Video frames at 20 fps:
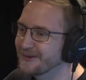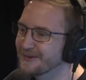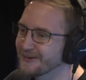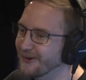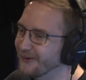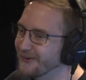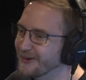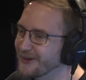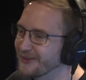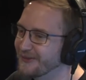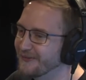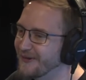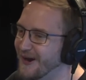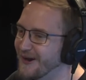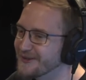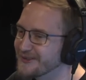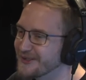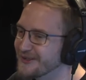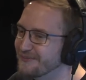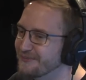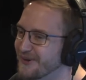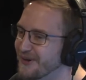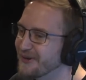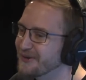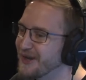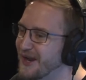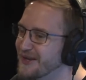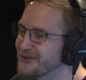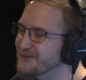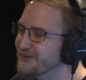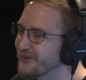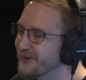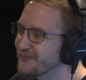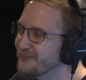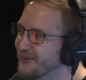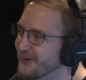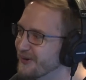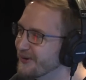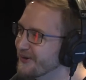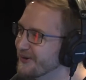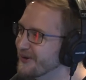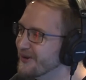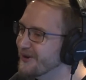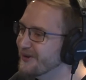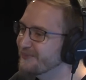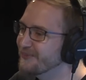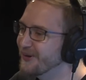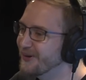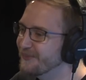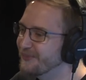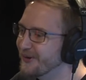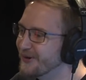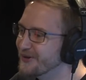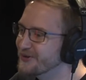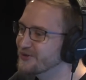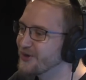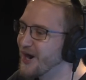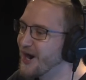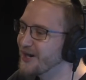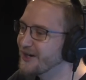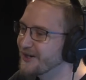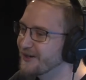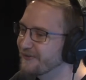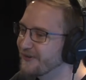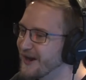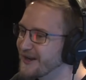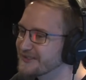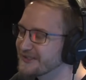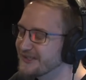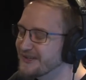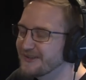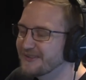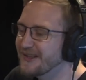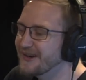don't get the vaccine, Bill Gates is going to put a tracking device in you.